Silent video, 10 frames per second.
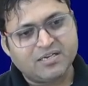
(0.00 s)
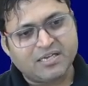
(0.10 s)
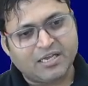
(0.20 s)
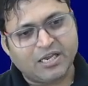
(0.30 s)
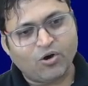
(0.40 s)

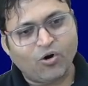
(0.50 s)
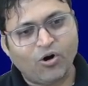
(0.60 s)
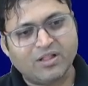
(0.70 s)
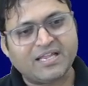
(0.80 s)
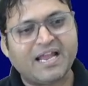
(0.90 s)
in
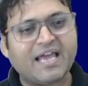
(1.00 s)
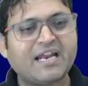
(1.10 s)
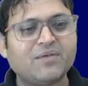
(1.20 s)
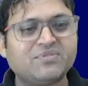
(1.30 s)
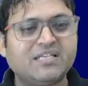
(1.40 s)
all the
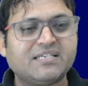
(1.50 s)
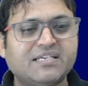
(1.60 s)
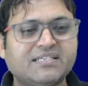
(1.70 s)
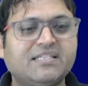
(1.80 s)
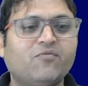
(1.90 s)
diagrams this
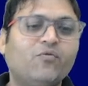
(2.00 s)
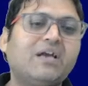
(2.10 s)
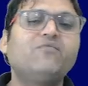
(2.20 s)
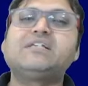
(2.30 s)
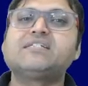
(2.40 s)
is the one
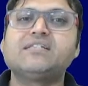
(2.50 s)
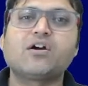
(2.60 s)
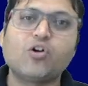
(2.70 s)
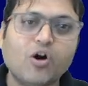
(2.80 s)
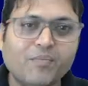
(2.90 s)
which is the
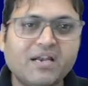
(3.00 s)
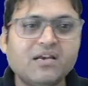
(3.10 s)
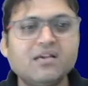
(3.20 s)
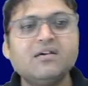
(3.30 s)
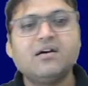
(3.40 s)
common
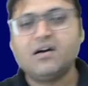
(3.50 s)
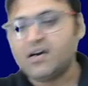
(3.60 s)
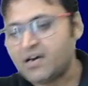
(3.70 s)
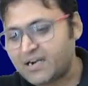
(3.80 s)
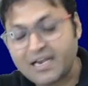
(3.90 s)

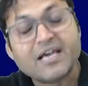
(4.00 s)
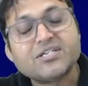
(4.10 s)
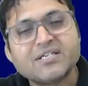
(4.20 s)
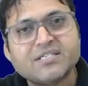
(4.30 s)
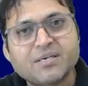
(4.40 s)
uh,
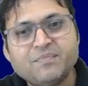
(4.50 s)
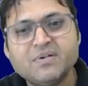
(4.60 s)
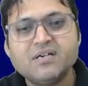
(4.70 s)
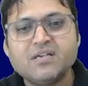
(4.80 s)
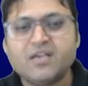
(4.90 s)
relationship
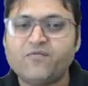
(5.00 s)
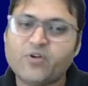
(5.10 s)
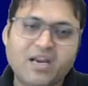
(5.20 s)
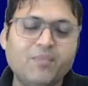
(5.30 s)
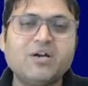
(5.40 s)
if you are
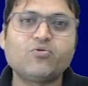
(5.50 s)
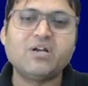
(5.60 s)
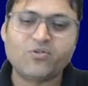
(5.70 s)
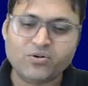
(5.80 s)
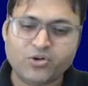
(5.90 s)
able
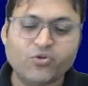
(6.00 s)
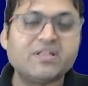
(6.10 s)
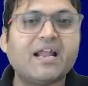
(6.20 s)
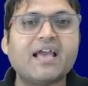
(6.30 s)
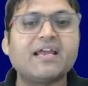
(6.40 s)
to draw the
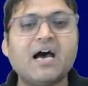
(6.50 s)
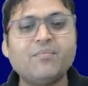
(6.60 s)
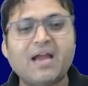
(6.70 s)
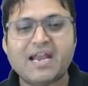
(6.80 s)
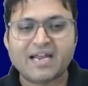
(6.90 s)
diagram
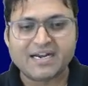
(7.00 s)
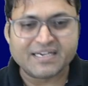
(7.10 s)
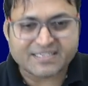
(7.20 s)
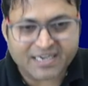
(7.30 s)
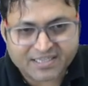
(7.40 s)
and
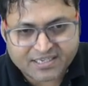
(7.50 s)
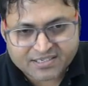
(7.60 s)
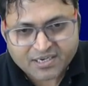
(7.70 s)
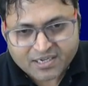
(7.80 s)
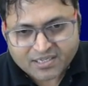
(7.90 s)
understand this
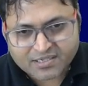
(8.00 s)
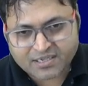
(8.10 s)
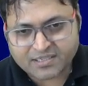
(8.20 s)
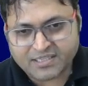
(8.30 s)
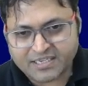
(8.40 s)
uh,
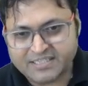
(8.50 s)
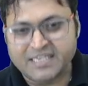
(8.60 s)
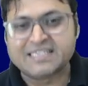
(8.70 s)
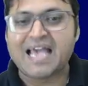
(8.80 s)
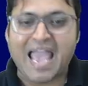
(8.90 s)
these
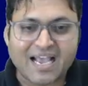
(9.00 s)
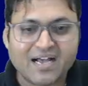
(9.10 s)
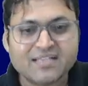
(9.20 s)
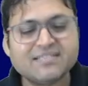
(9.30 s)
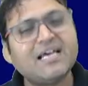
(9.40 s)
these
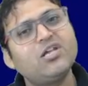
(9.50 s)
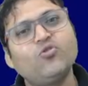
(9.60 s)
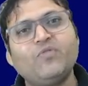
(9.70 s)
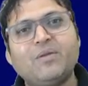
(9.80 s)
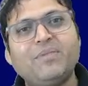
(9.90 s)
angles then you
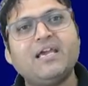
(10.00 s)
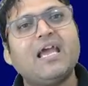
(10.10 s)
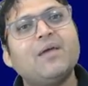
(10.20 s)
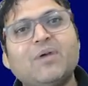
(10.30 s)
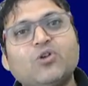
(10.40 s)
will be
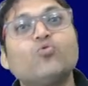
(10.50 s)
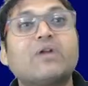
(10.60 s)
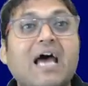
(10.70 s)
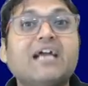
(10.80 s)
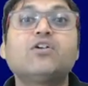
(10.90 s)
able to
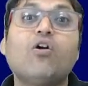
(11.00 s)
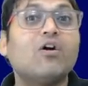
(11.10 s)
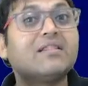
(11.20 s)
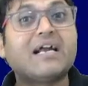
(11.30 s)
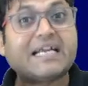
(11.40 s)
write all
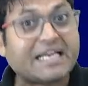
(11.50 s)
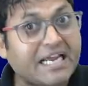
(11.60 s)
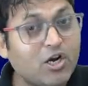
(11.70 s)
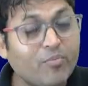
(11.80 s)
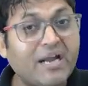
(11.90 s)
the
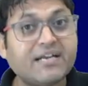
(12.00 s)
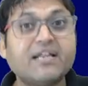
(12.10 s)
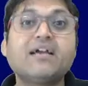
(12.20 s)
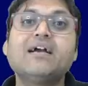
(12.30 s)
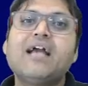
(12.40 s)

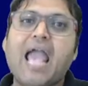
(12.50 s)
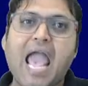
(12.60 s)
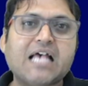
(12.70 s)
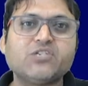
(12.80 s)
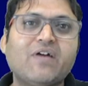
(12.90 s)
trigonometric
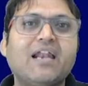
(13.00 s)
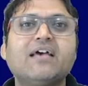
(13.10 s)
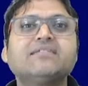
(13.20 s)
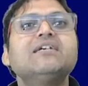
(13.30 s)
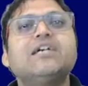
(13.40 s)
as well as
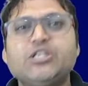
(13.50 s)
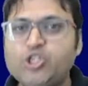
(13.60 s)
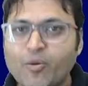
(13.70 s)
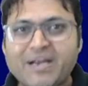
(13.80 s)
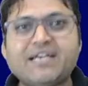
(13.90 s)

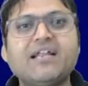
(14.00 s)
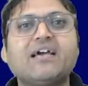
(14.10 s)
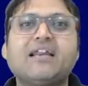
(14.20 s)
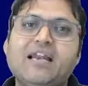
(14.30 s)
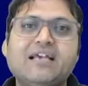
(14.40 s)
geometric
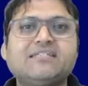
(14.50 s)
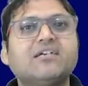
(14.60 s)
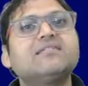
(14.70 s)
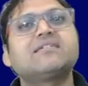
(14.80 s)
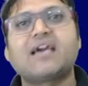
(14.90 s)

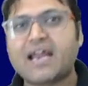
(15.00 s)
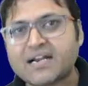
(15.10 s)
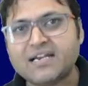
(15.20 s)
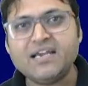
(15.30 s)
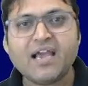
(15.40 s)
relations
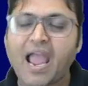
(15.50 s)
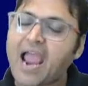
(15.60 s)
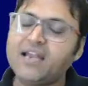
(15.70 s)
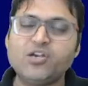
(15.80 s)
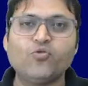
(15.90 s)
correctly
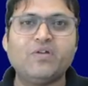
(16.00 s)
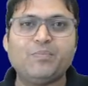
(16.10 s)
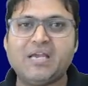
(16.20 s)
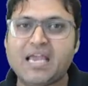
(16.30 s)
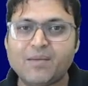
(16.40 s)
and you will
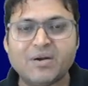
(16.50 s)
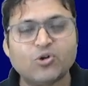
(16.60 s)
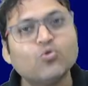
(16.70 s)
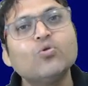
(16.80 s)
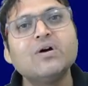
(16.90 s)
be able
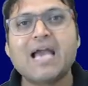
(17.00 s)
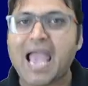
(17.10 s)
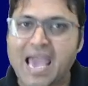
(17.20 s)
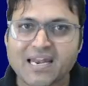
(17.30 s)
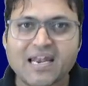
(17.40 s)
to
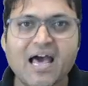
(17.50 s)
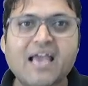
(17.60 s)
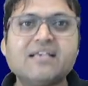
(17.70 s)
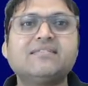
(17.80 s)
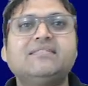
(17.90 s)

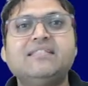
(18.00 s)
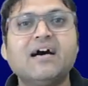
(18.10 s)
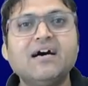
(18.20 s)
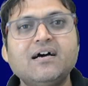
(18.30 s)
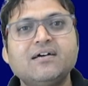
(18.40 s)
analyze
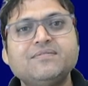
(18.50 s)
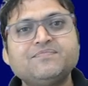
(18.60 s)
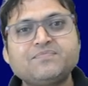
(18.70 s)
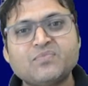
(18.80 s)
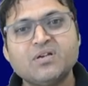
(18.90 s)
the
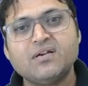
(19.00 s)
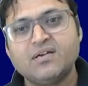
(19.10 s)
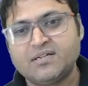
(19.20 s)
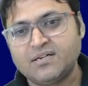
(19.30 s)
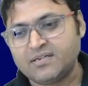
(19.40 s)

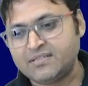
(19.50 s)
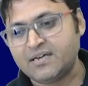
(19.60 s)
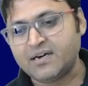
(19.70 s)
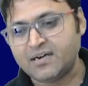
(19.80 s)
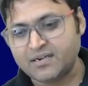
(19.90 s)

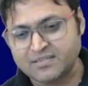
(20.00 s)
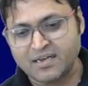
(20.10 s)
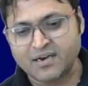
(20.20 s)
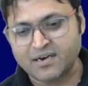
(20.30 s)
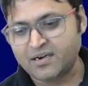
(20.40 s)
the
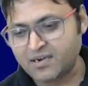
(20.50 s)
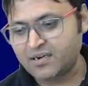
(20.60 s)
the